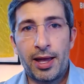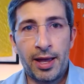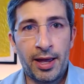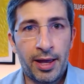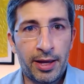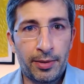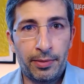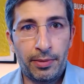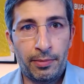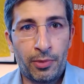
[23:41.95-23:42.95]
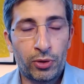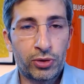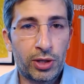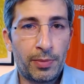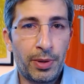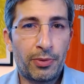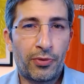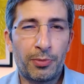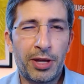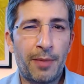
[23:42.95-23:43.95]
and mostly people
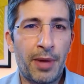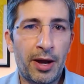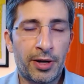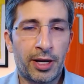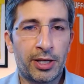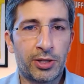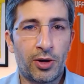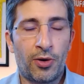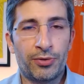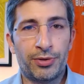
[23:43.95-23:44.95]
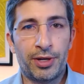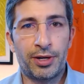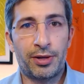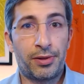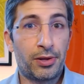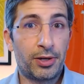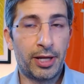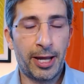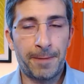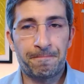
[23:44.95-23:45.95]
from the Americas on the third
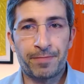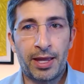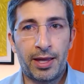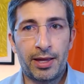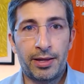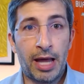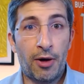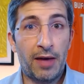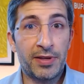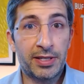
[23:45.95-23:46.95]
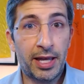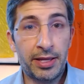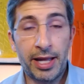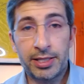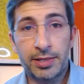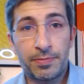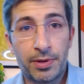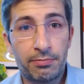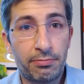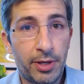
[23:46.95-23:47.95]
day. Now, having said that,
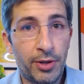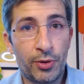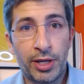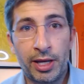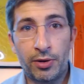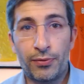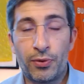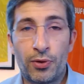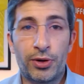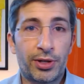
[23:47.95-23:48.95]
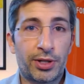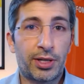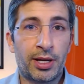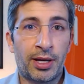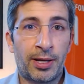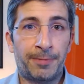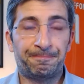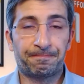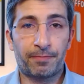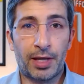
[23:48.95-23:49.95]
you can, of course,
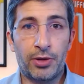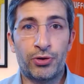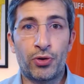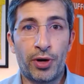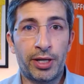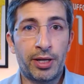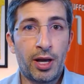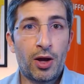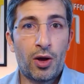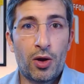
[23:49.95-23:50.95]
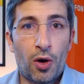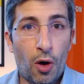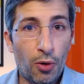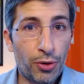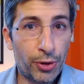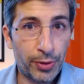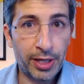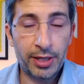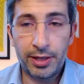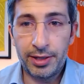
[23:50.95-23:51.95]
join all
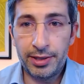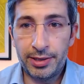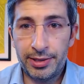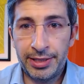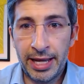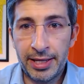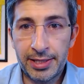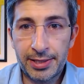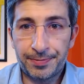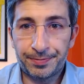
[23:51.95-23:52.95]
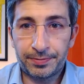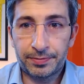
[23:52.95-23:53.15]
3 days.